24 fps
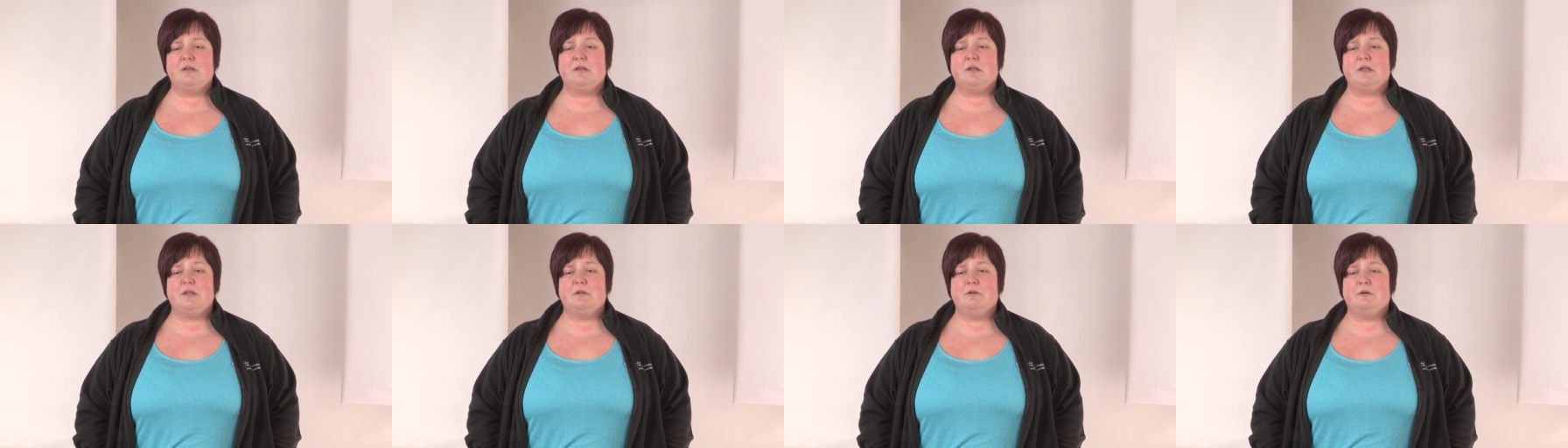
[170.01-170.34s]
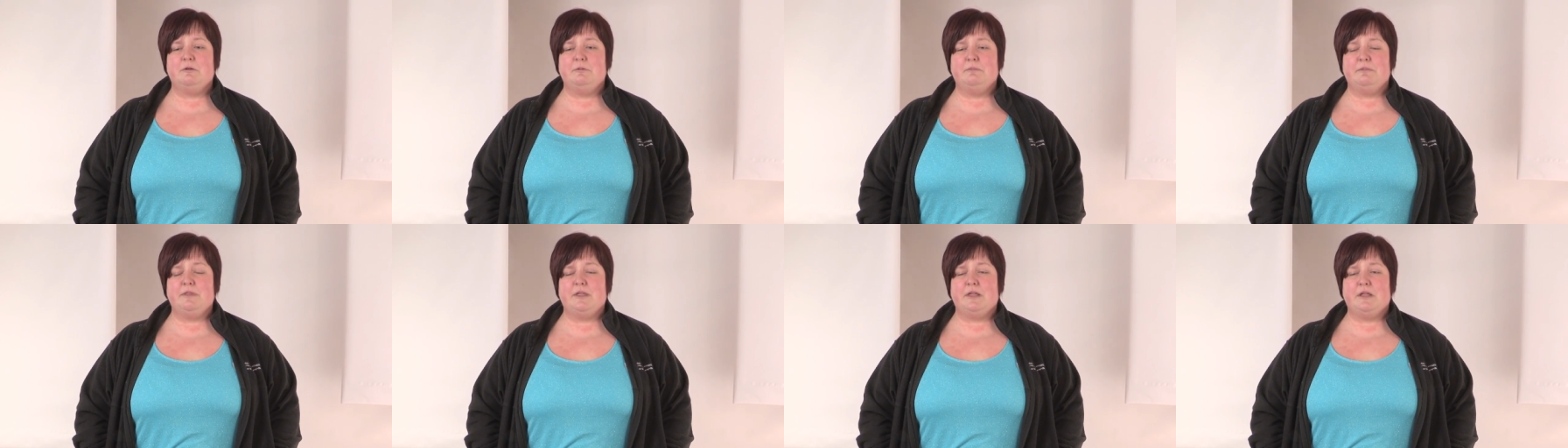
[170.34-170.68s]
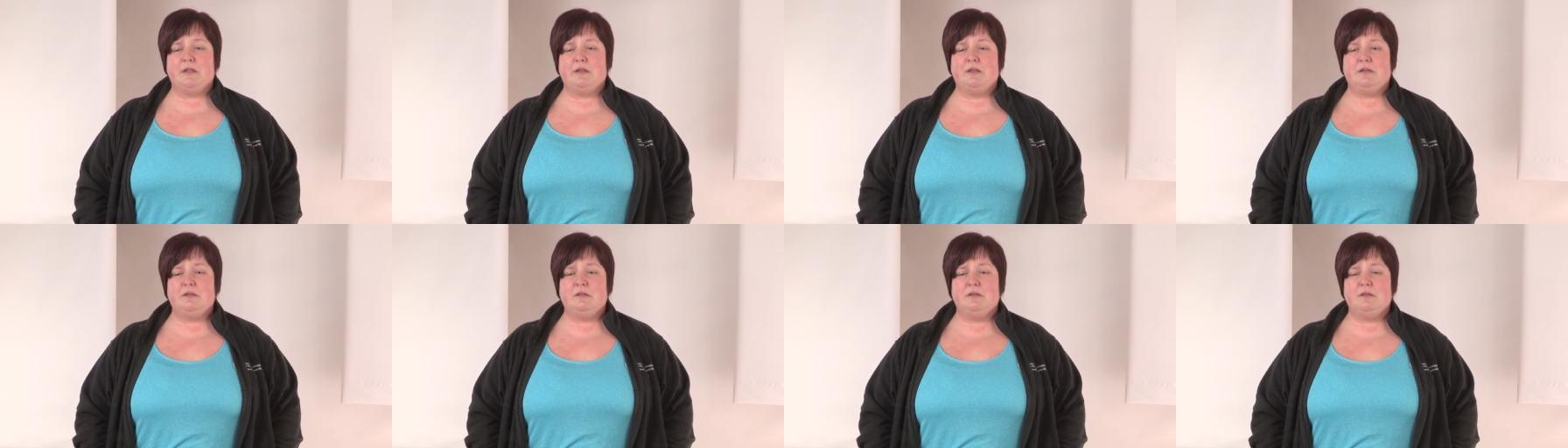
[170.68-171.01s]
I hope
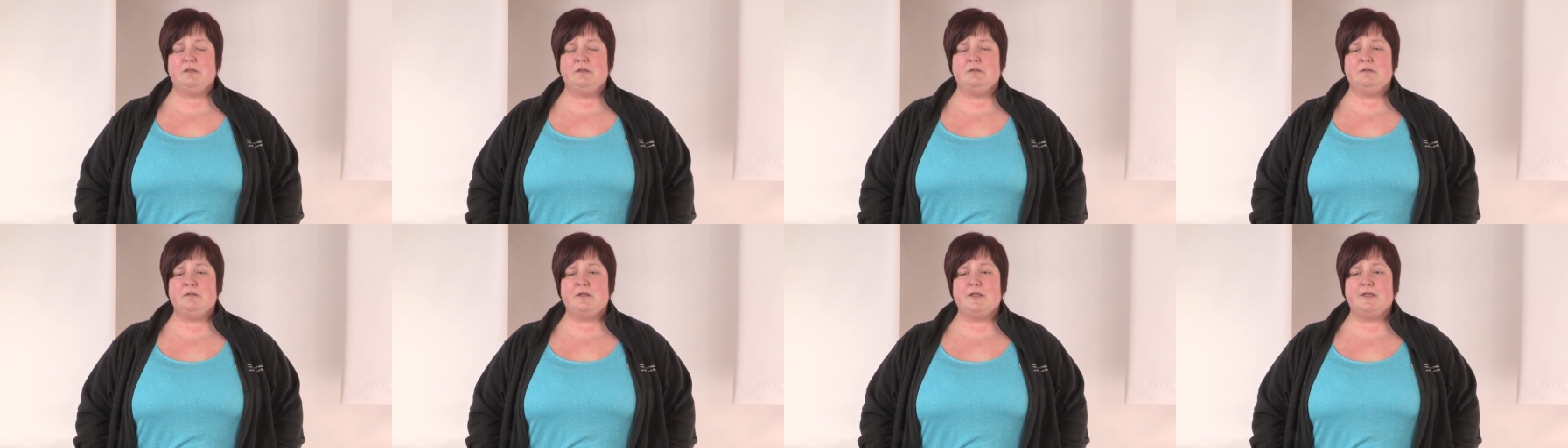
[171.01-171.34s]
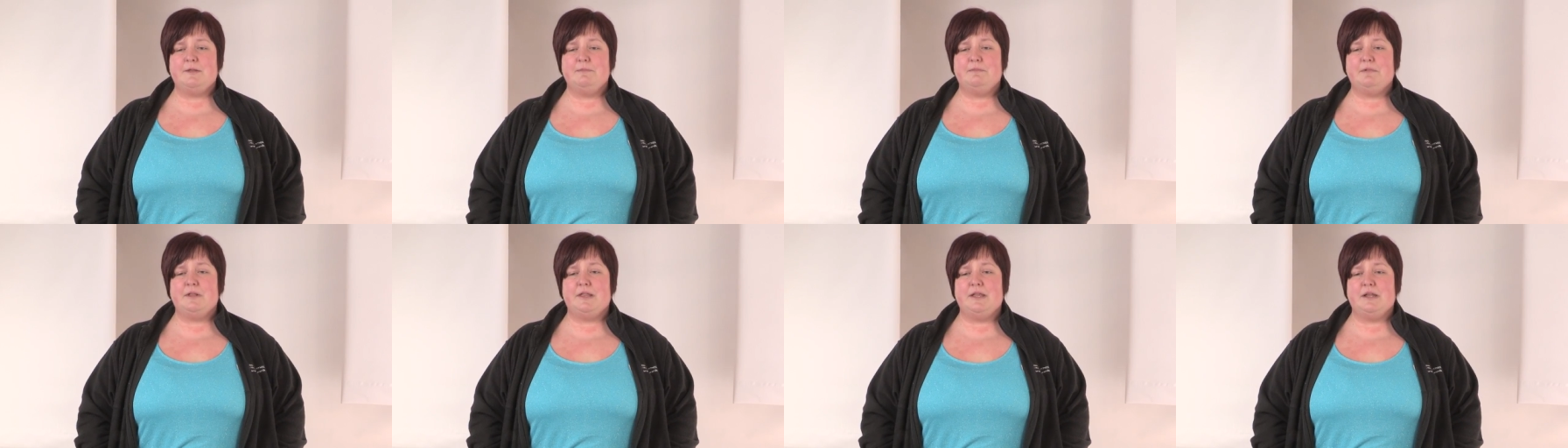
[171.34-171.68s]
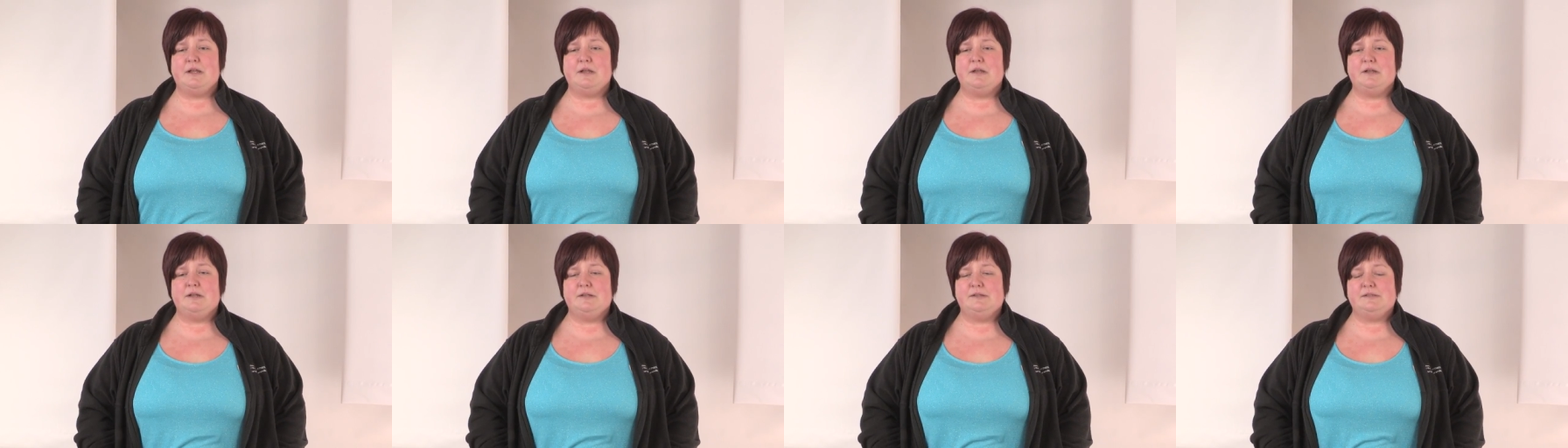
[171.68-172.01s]
that I
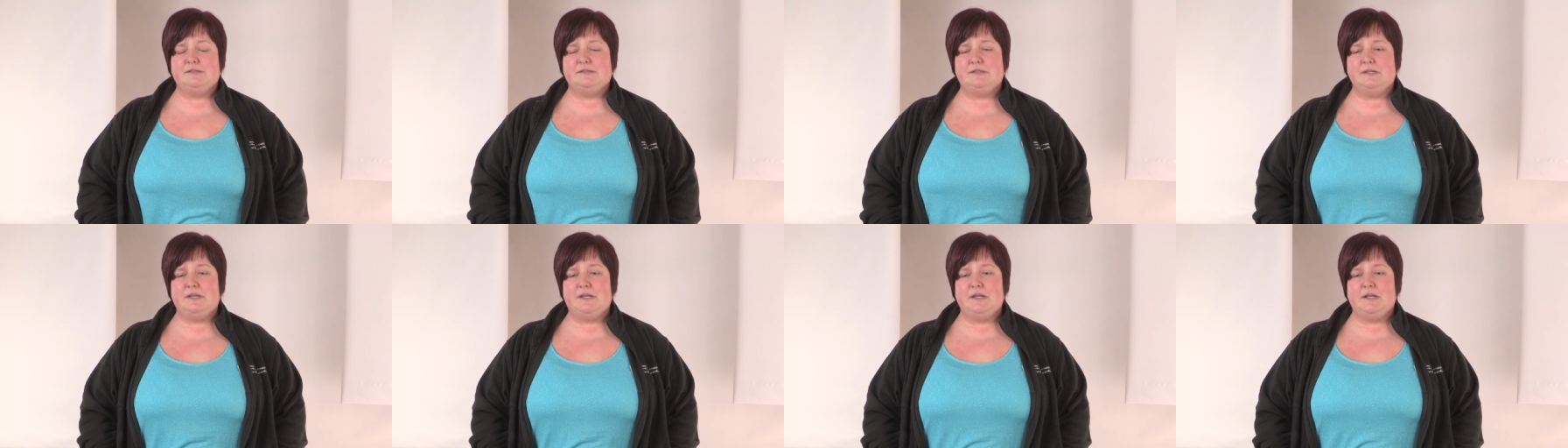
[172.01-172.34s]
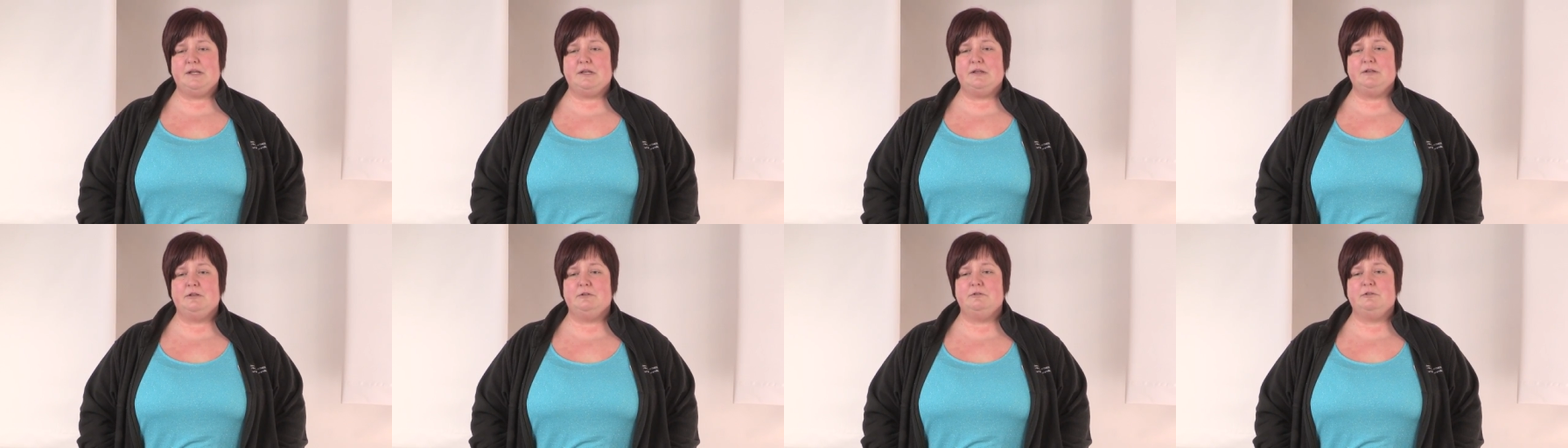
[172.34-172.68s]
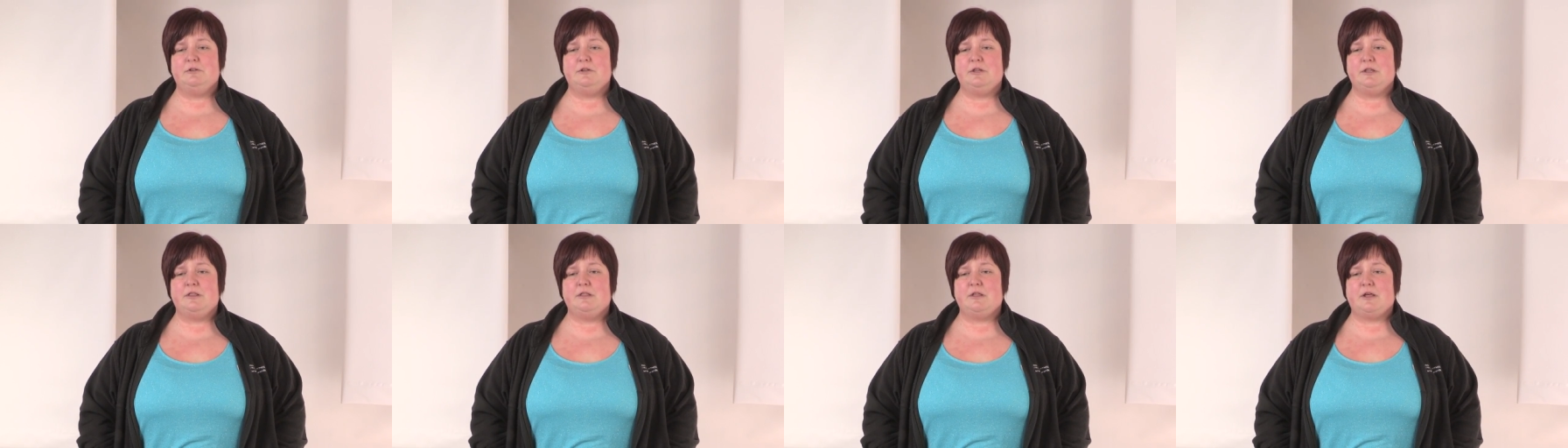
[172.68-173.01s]
planted the seed and
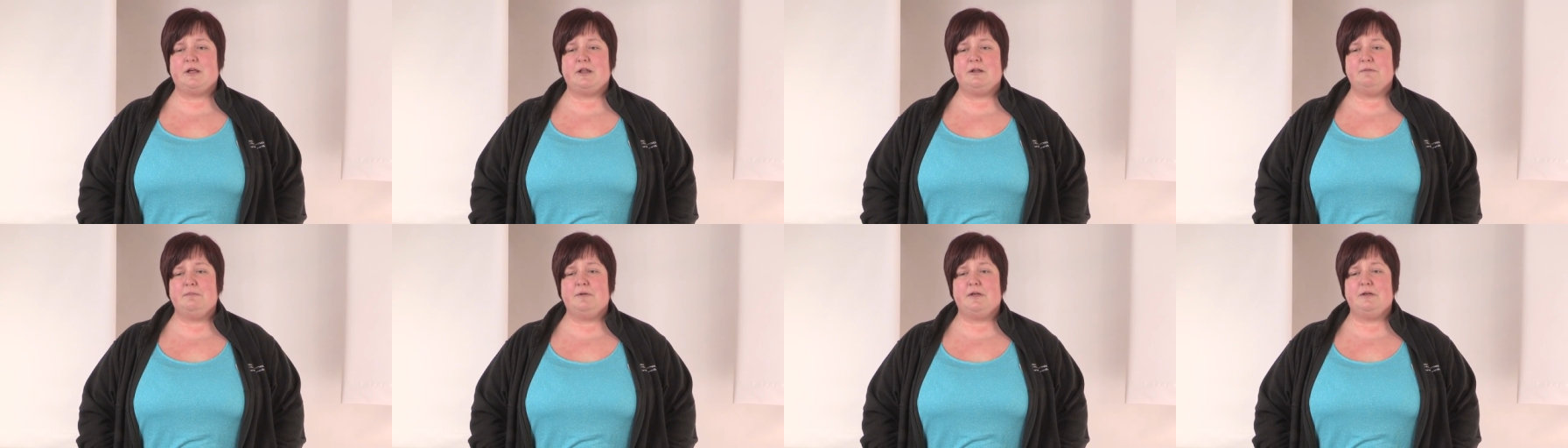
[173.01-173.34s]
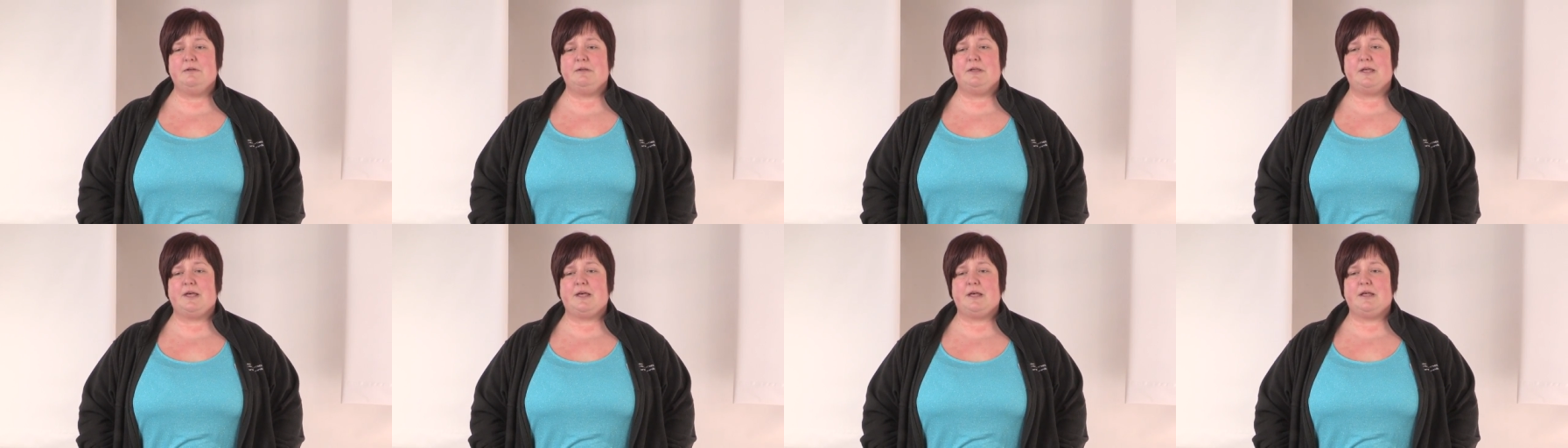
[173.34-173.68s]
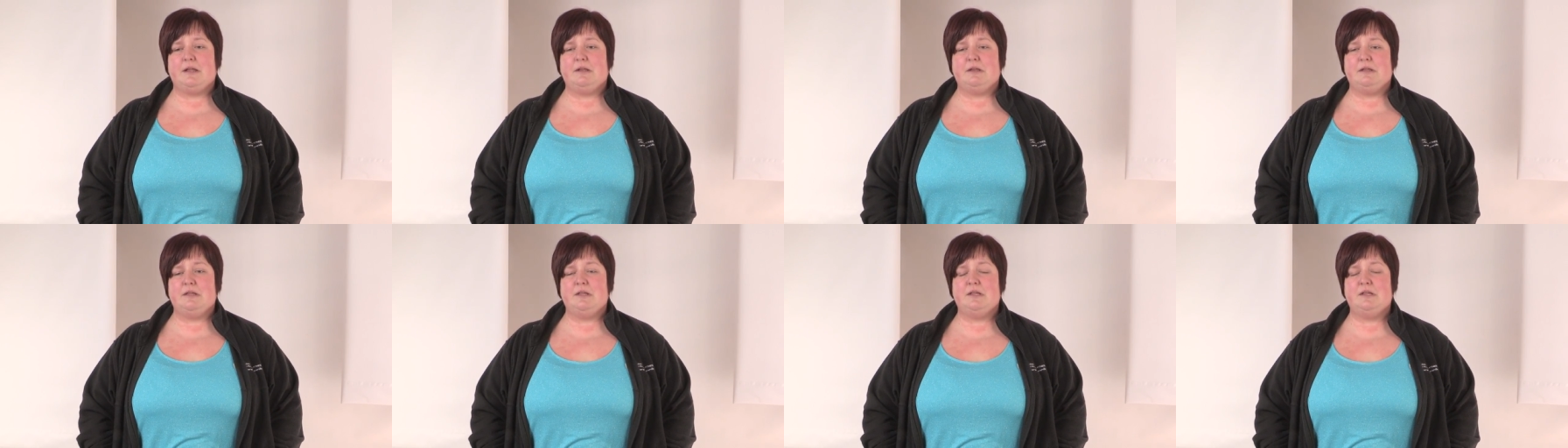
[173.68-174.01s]
she thought about
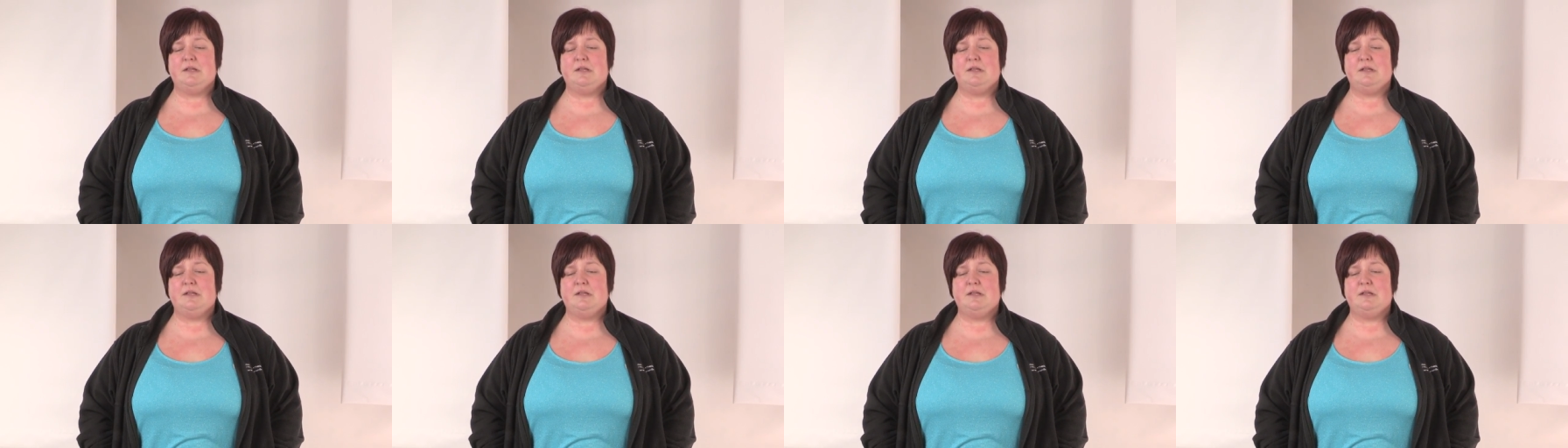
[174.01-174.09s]
God.